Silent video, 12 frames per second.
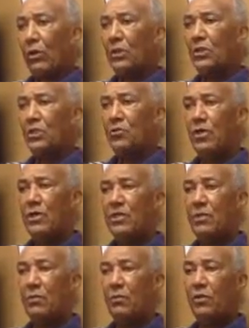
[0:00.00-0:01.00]

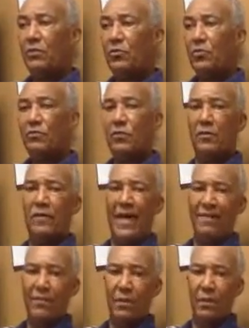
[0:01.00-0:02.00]
situation which was full of
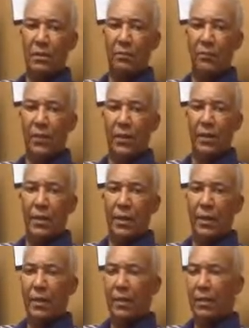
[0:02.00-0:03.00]
havoc.
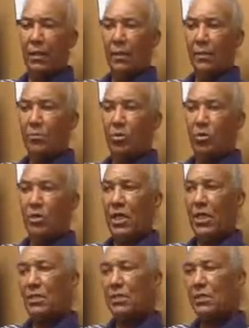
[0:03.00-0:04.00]

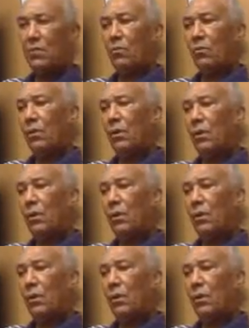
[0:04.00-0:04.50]
Protests and